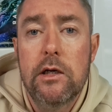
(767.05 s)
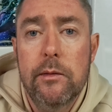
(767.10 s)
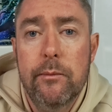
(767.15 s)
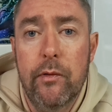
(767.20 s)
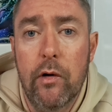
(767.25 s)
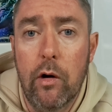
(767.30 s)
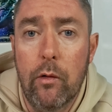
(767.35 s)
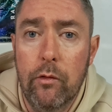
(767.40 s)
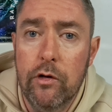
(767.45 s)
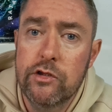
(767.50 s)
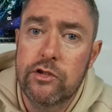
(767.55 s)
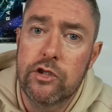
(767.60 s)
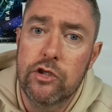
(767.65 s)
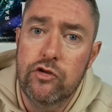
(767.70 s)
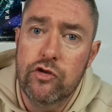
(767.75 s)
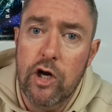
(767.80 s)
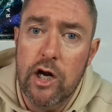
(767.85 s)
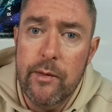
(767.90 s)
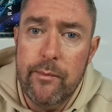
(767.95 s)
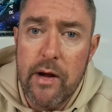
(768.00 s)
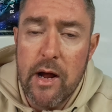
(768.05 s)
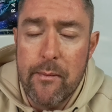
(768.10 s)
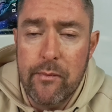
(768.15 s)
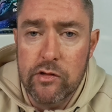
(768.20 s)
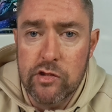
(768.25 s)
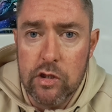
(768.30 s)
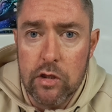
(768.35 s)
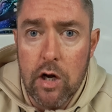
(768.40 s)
But once the dried peppers are